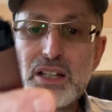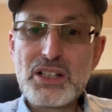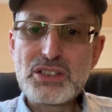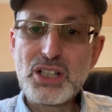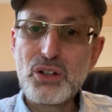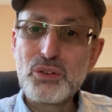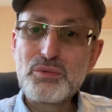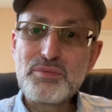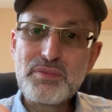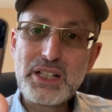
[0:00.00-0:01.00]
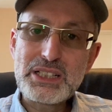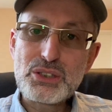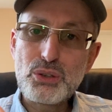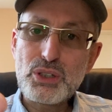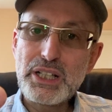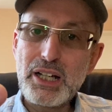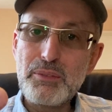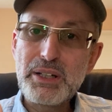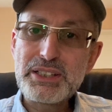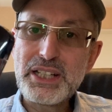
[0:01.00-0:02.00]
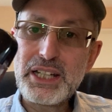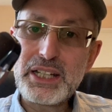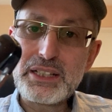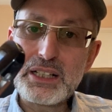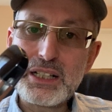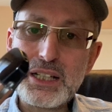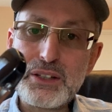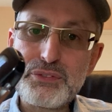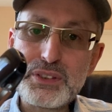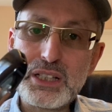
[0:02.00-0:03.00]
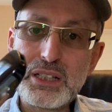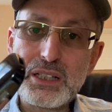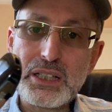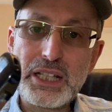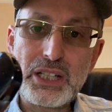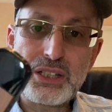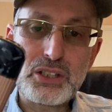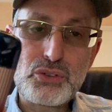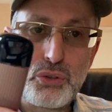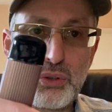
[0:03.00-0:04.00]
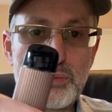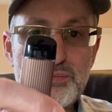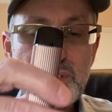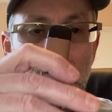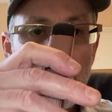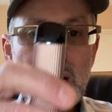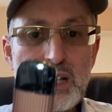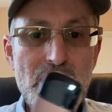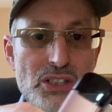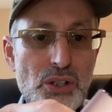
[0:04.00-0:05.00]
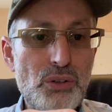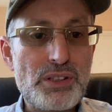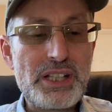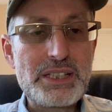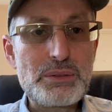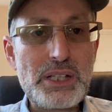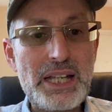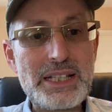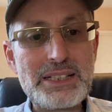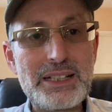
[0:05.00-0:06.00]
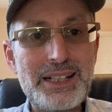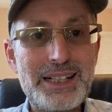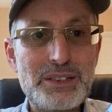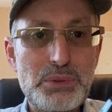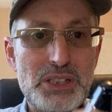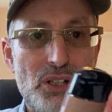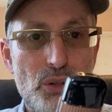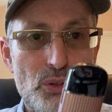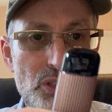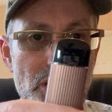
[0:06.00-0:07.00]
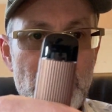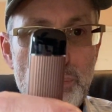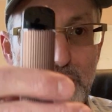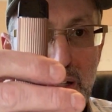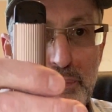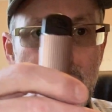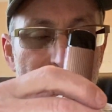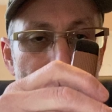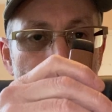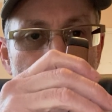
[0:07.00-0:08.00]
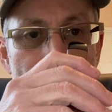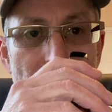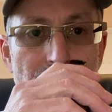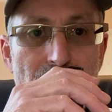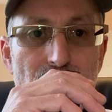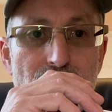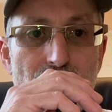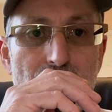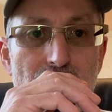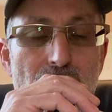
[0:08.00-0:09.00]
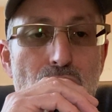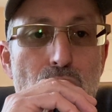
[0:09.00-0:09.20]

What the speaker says: So let's talk now about the draw. So this is aligned with the hole. So this should be a bit of a looser mouth to long.